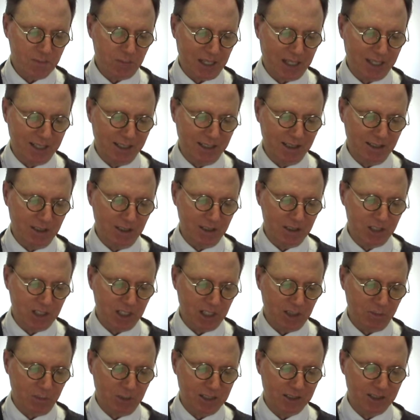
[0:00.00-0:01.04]
by
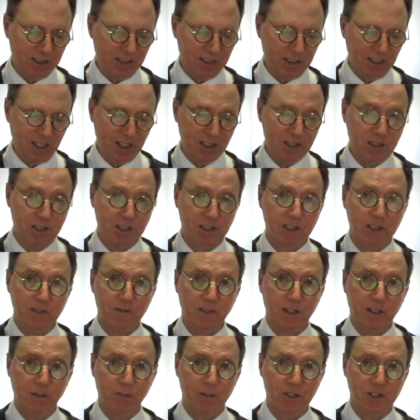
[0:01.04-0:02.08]
illegitimate deductions
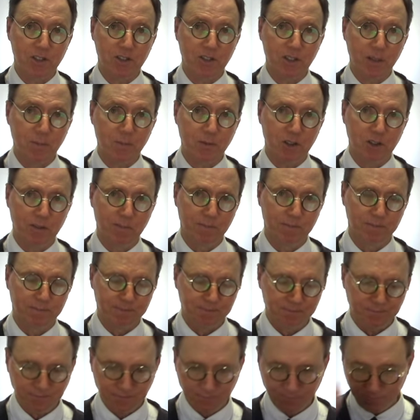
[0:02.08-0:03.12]
from the Scripture.
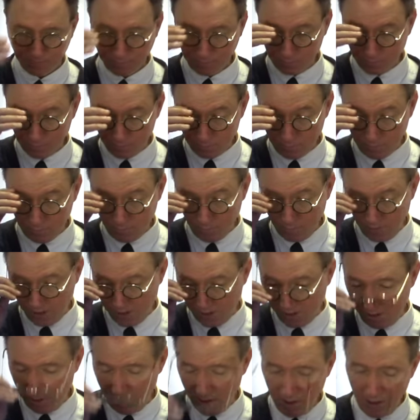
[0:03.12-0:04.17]

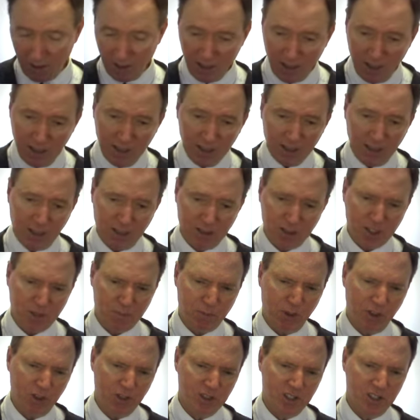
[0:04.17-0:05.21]
So Doctor
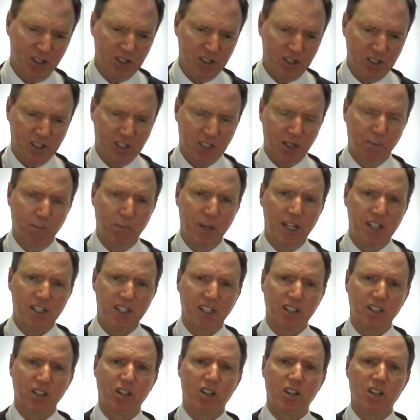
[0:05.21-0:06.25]
Sproul is using some
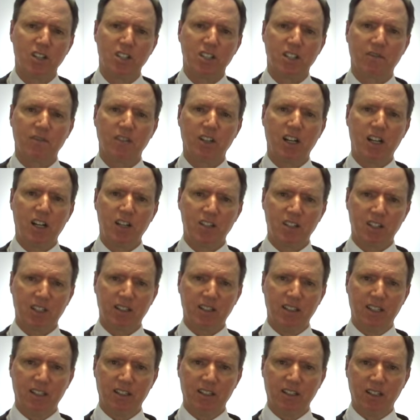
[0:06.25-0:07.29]
basic laws of logic
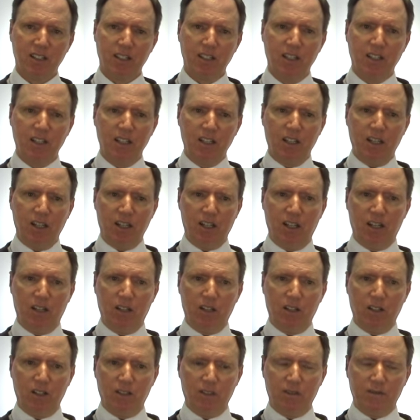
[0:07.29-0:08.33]
that uh,
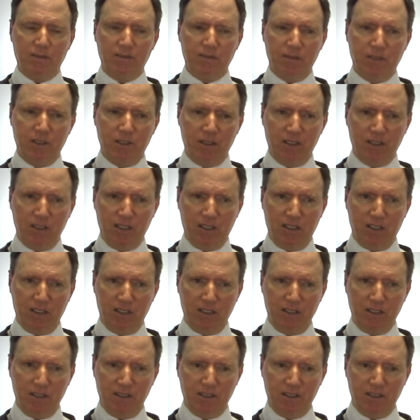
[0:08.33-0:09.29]
uh,